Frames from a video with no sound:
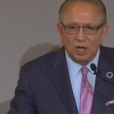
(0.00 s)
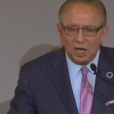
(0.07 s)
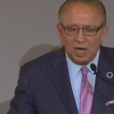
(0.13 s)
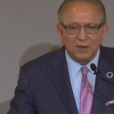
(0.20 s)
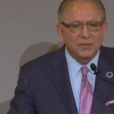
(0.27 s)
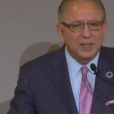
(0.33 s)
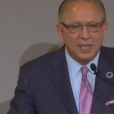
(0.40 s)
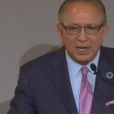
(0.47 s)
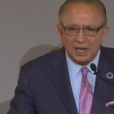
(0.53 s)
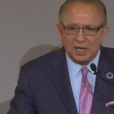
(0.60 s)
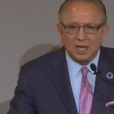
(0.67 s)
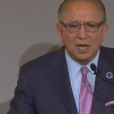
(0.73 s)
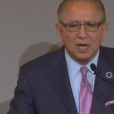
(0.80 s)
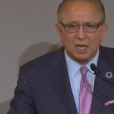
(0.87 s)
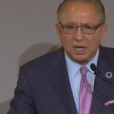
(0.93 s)
of
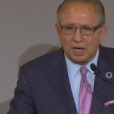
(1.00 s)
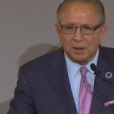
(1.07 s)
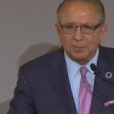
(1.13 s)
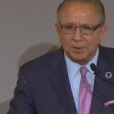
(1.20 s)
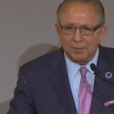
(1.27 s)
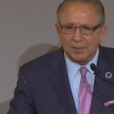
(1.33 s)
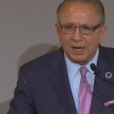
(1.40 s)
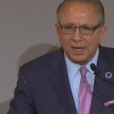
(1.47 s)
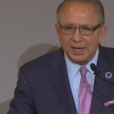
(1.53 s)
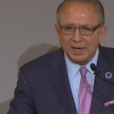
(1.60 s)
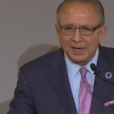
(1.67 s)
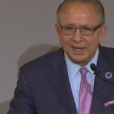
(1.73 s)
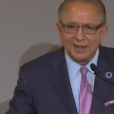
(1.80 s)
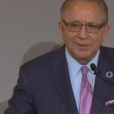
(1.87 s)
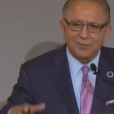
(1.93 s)
Kennecott Copper Mine.
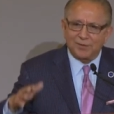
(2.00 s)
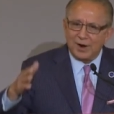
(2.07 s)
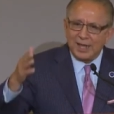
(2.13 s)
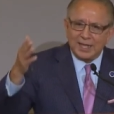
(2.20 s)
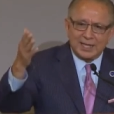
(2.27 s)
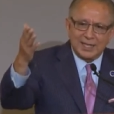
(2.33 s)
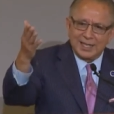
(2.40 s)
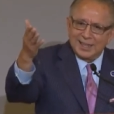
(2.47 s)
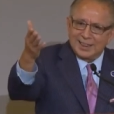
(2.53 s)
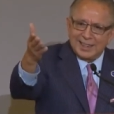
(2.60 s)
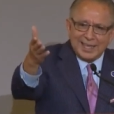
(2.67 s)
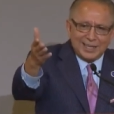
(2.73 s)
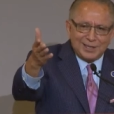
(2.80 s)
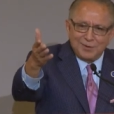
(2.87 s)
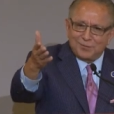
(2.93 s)
Frank,
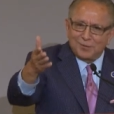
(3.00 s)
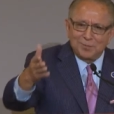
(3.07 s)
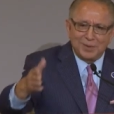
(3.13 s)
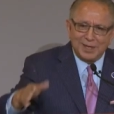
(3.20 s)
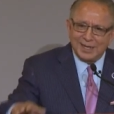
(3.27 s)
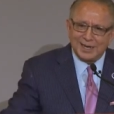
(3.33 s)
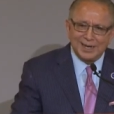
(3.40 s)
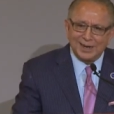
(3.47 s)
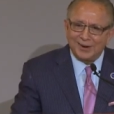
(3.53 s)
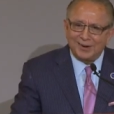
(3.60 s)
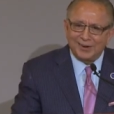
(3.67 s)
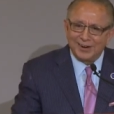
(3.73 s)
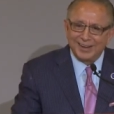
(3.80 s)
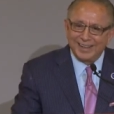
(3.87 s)
thank you for being here.